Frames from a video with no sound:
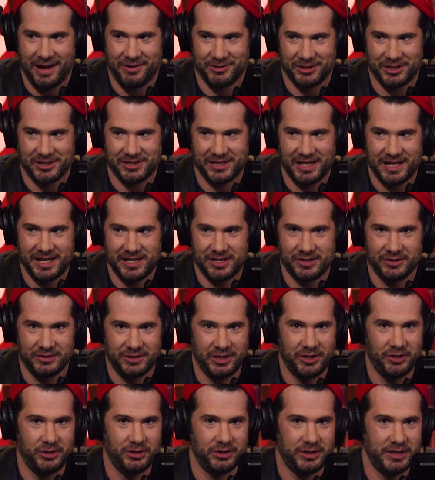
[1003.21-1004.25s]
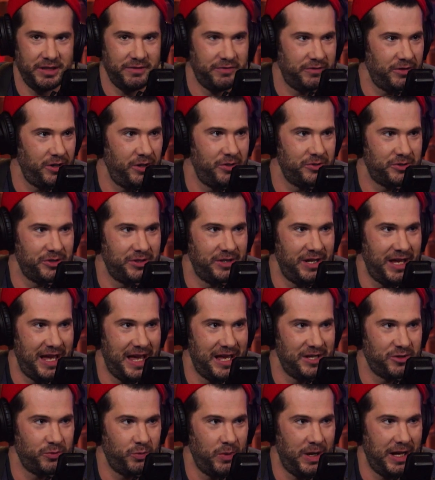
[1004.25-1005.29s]
Yeah, I was going to say he's literally frozen
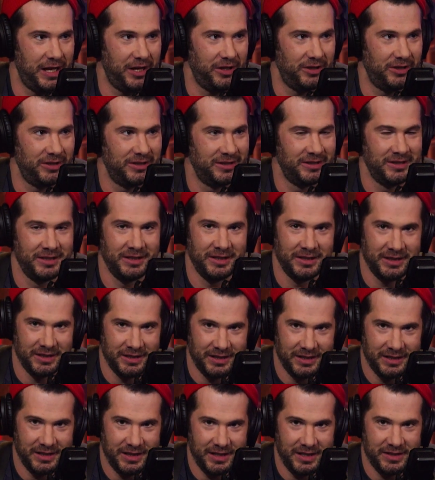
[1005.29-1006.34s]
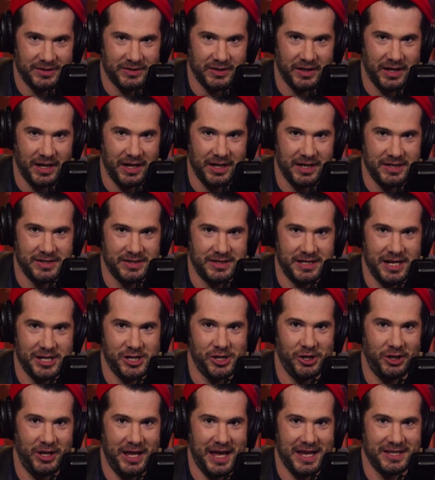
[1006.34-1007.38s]
as well. His
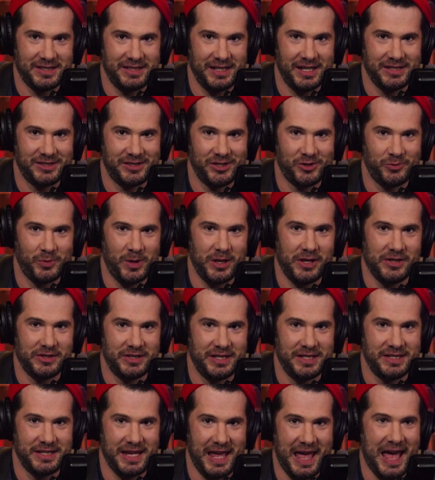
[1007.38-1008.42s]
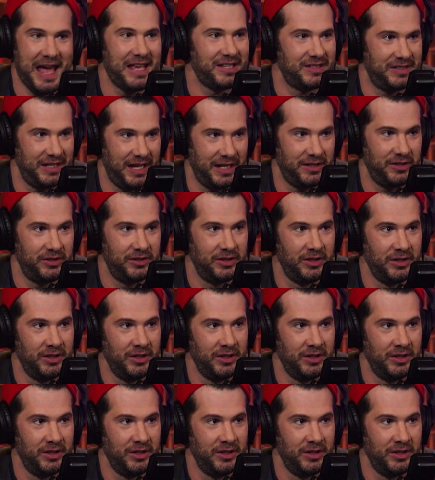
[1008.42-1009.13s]
digital assets as well as his asset,